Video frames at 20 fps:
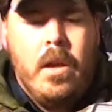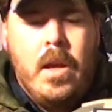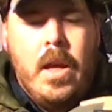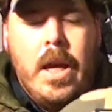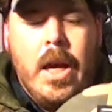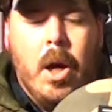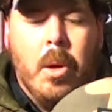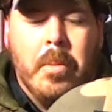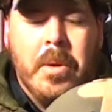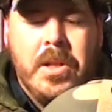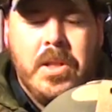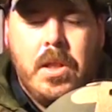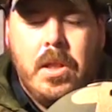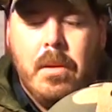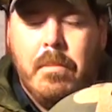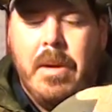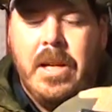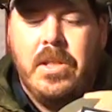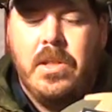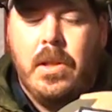helmets,
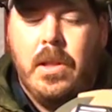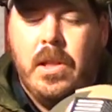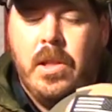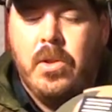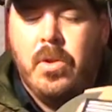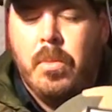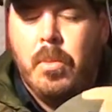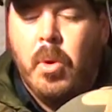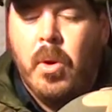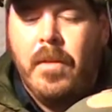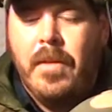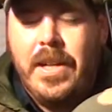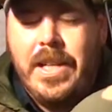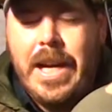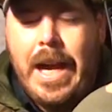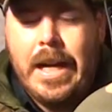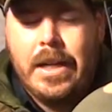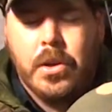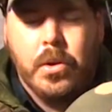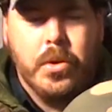and basically these are more of a
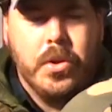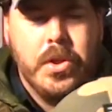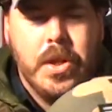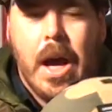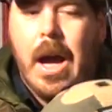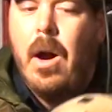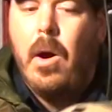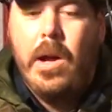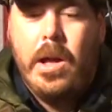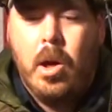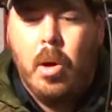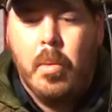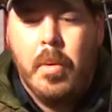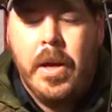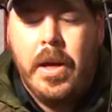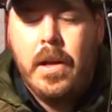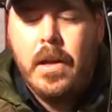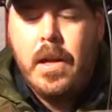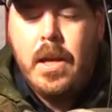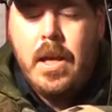tactical style
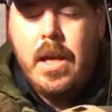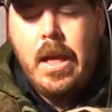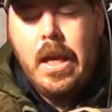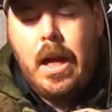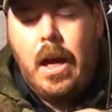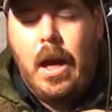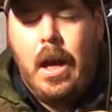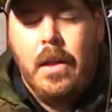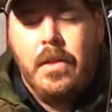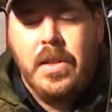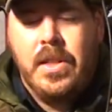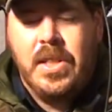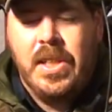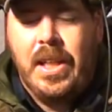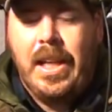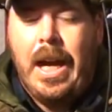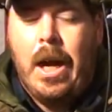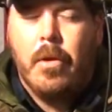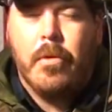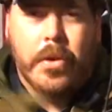helmet. These
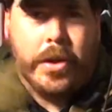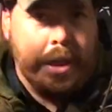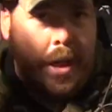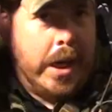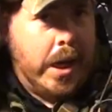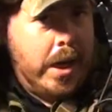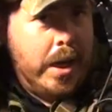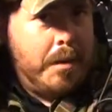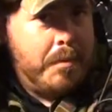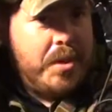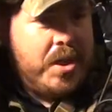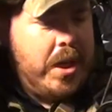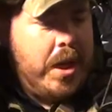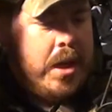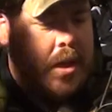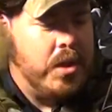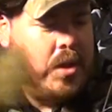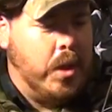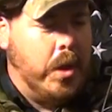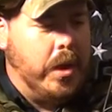allow for comms,
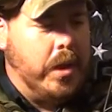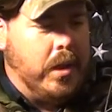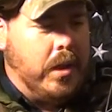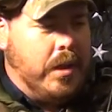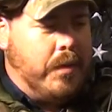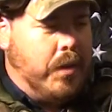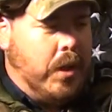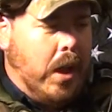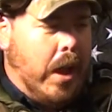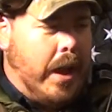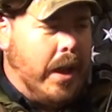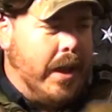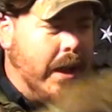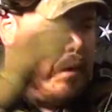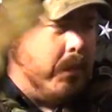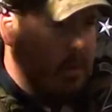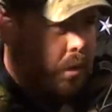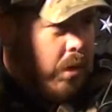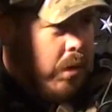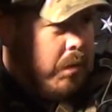so it leaves a lot of that
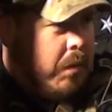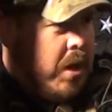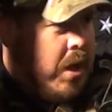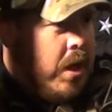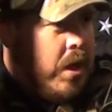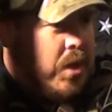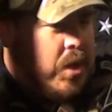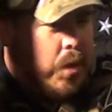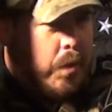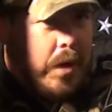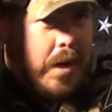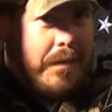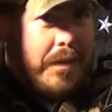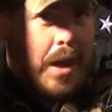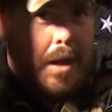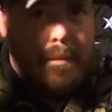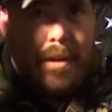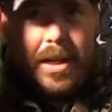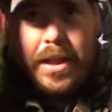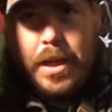room. So when I've
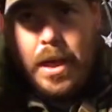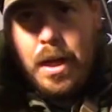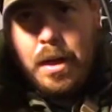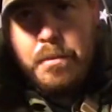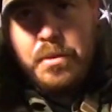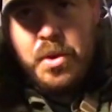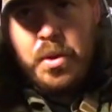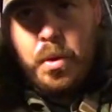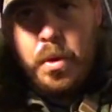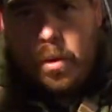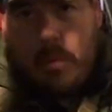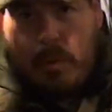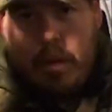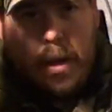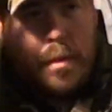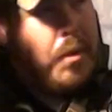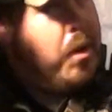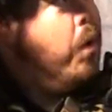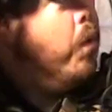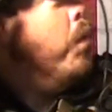got my comms on, when
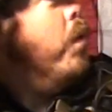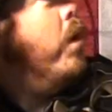I'm doing